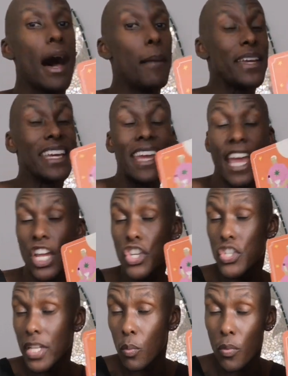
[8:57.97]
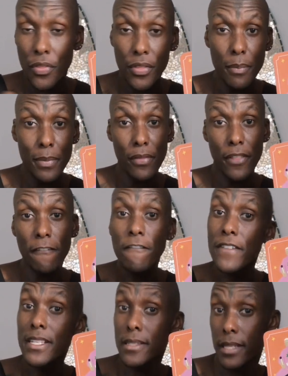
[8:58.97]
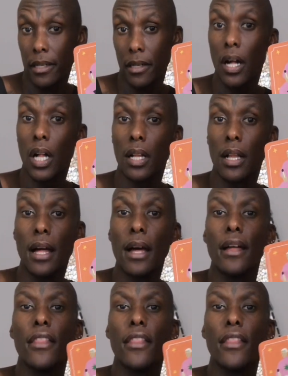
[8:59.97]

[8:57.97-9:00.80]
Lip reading: engaging with them in the physical,